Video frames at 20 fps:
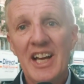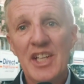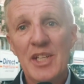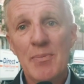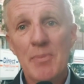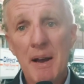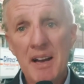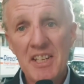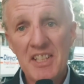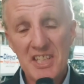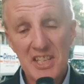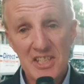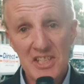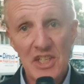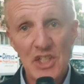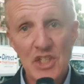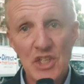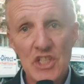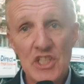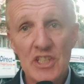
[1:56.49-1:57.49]
Spices
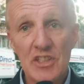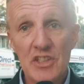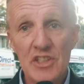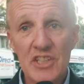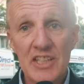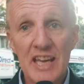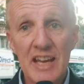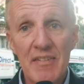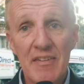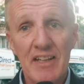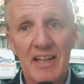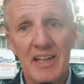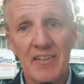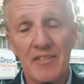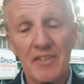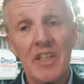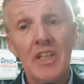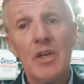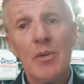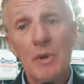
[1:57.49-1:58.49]
has just launched Cavalan,
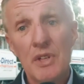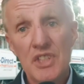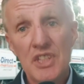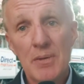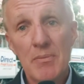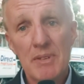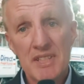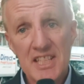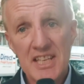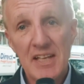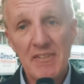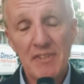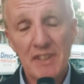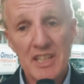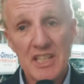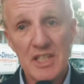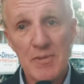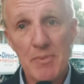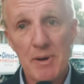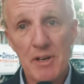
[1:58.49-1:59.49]
which can be safely
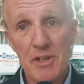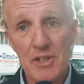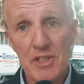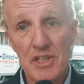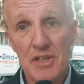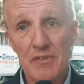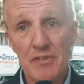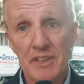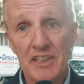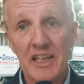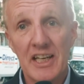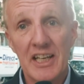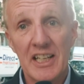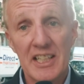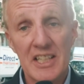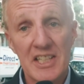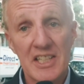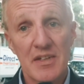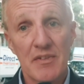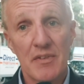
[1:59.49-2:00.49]
disposed of
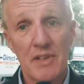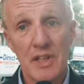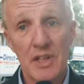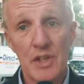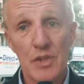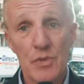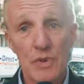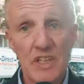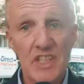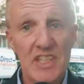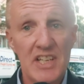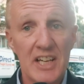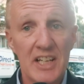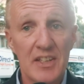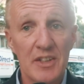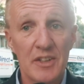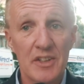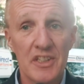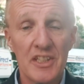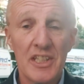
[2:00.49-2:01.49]
regardless of whether it's
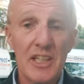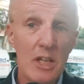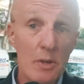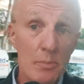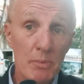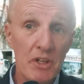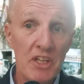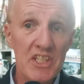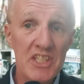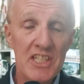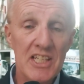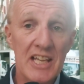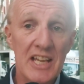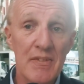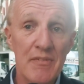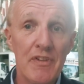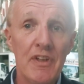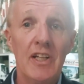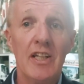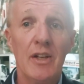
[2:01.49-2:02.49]
recycled, put into
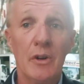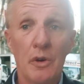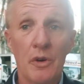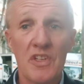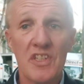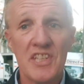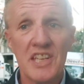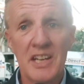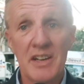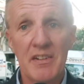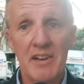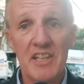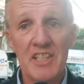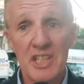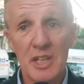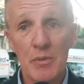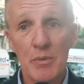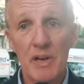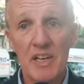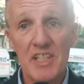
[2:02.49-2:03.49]
landfill or
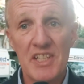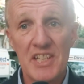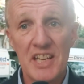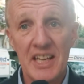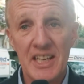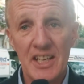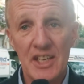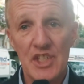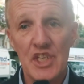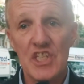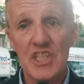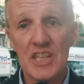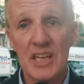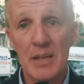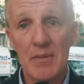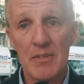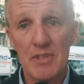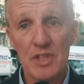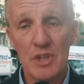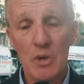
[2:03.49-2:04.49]
incinerated in waste-to-energy
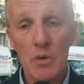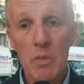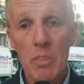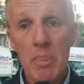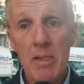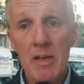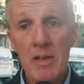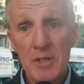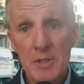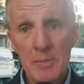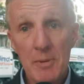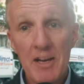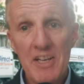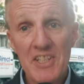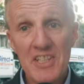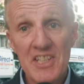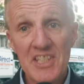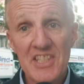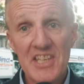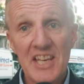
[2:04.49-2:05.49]
schemes.
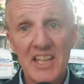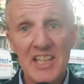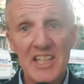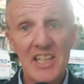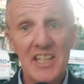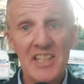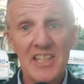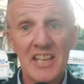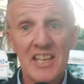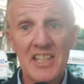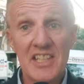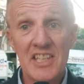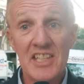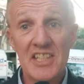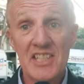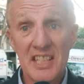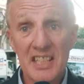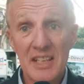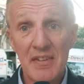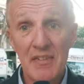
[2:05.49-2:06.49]
Spices says it's
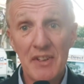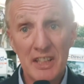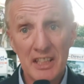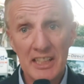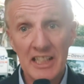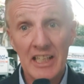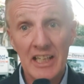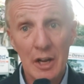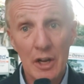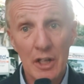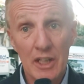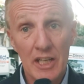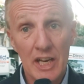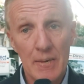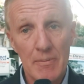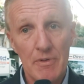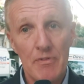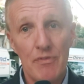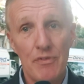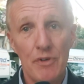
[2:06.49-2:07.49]
significantly lower
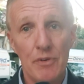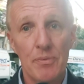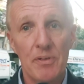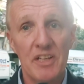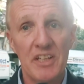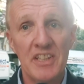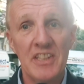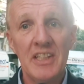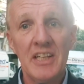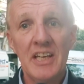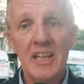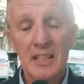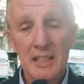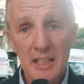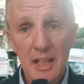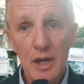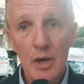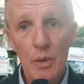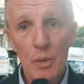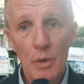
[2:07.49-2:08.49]
carbon footprint,
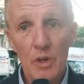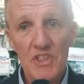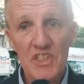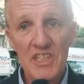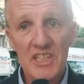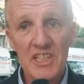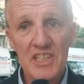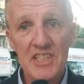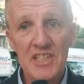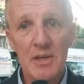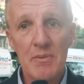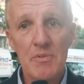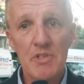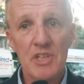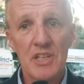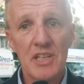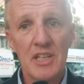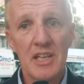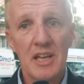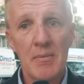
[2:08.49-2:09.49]
lower water
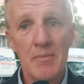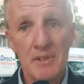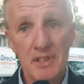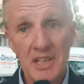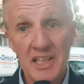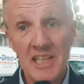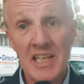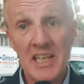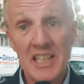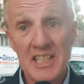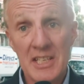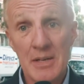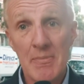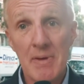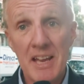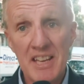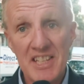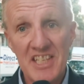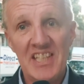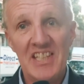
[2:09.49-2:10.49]
consumption, and in its
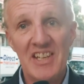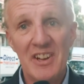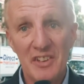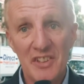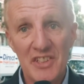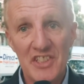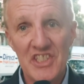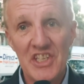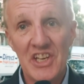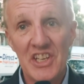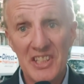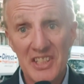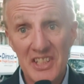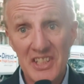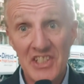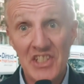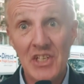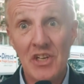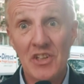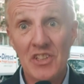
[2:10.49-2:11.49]
amazing
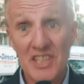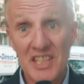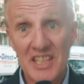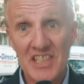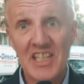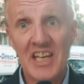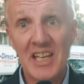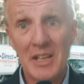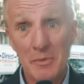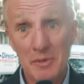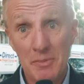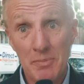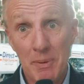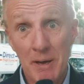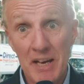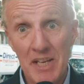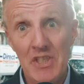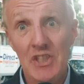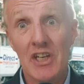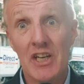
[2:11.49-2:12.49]
non-toxic
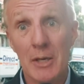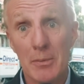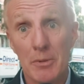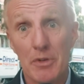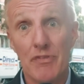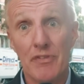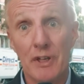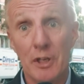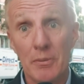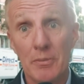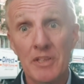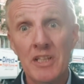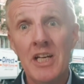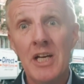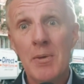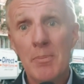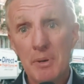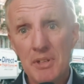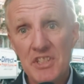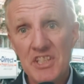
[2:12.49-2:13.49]
biodegradable film
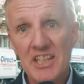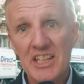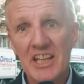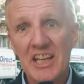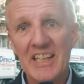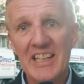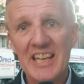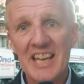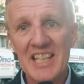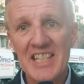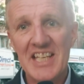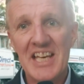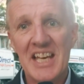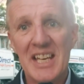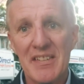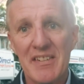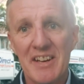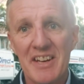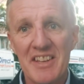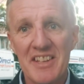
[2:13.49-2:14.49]
puts it light years
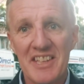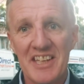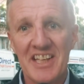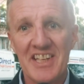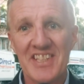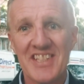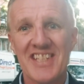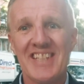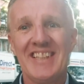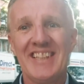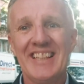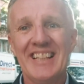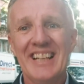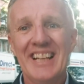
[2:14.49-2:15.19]
ahead of anything else.